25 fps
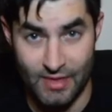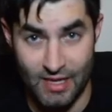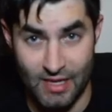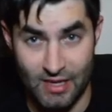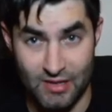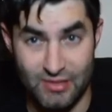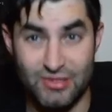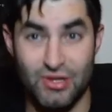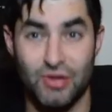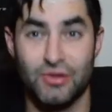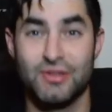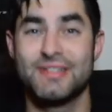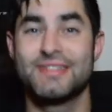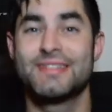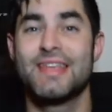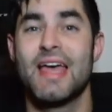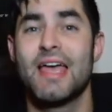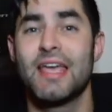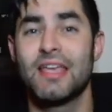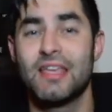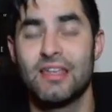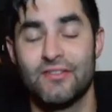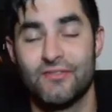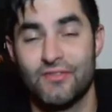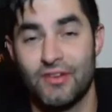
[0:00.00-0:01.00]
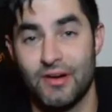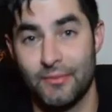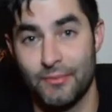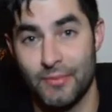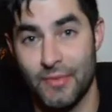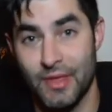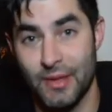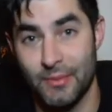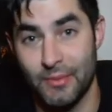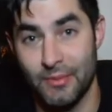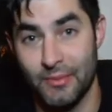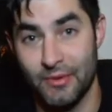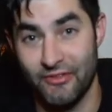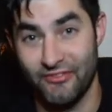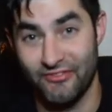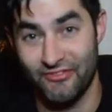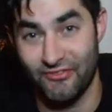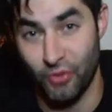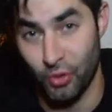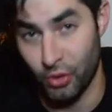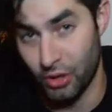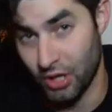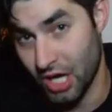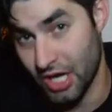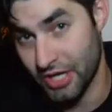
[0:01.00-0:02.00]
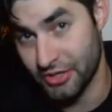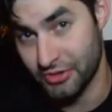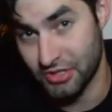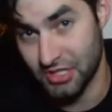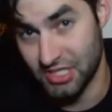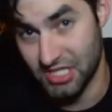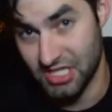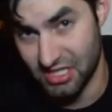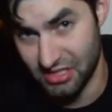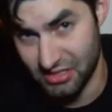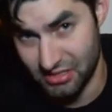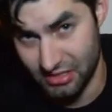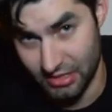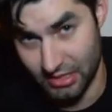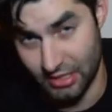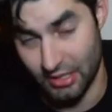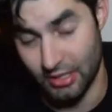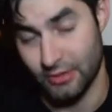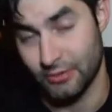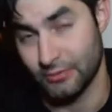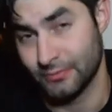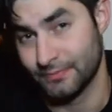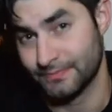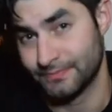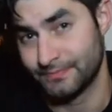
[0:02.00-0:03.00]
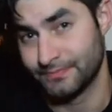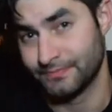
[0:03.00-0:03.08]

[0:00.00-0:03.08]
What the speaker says: It was only taken from them about 400 years ago.